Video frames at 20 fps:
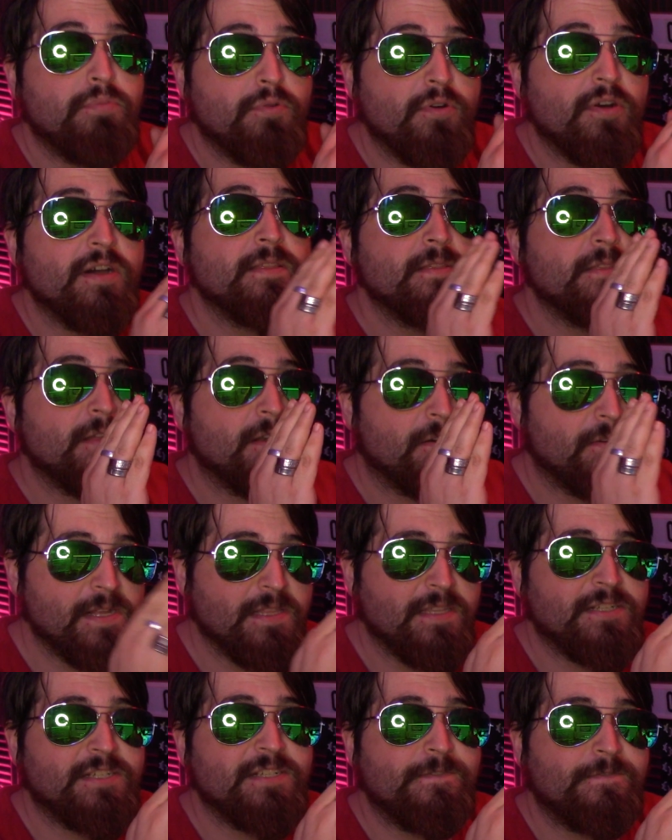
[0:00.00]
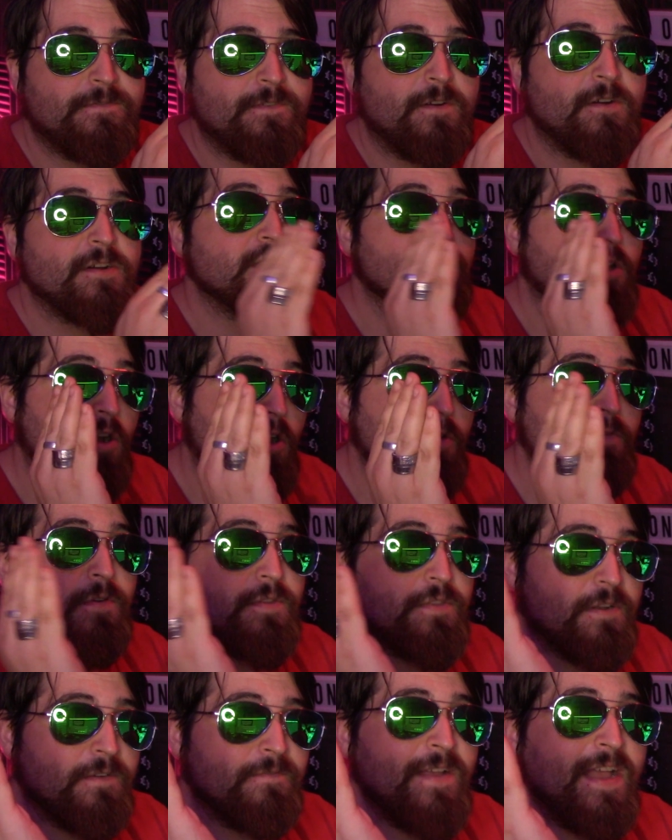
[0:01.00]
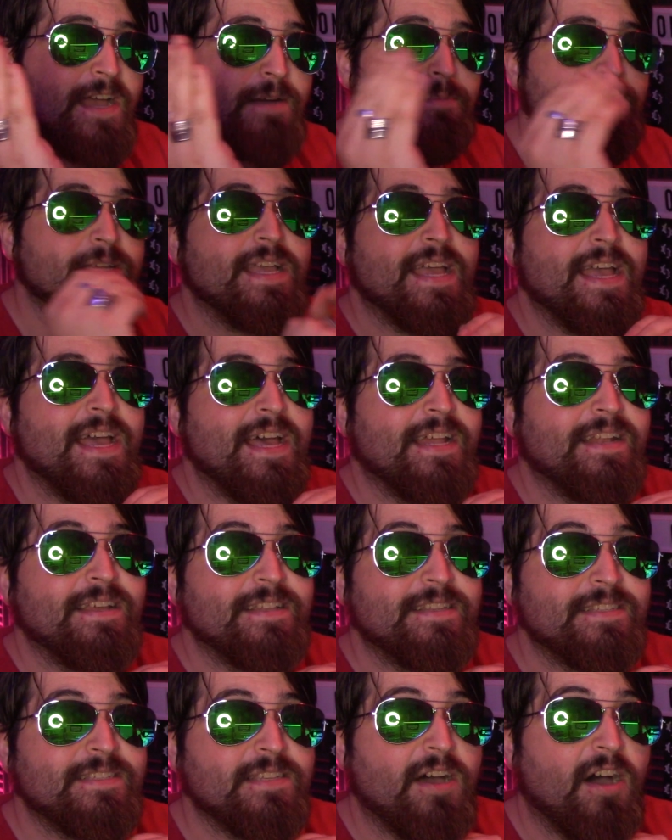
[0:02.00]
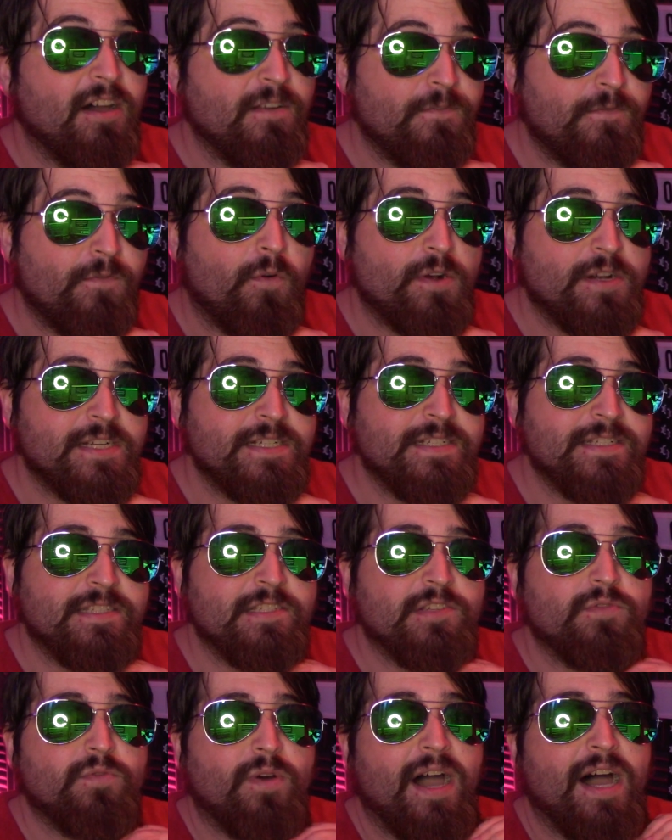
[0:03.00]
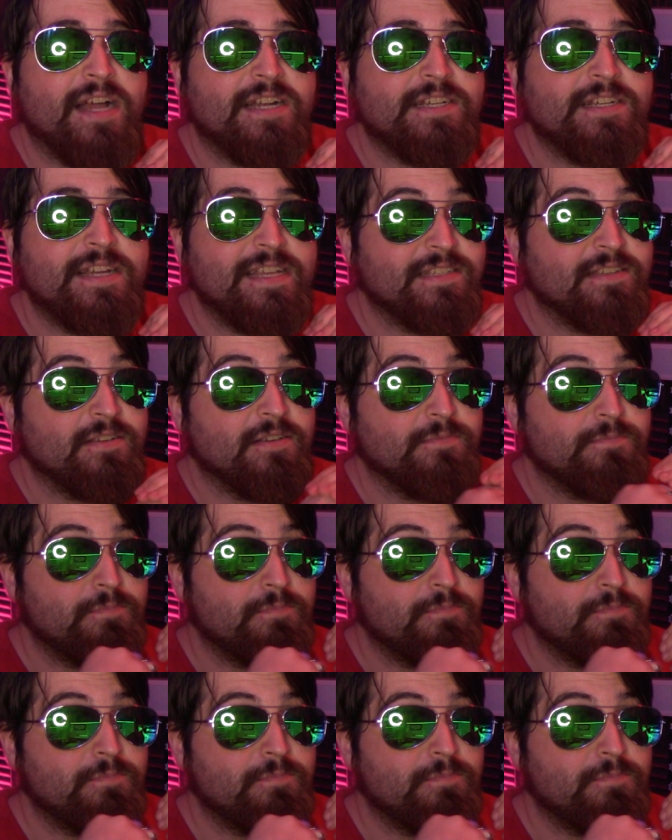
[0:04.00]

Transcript: put their religion first over their family, and it's unfortunate to watch as a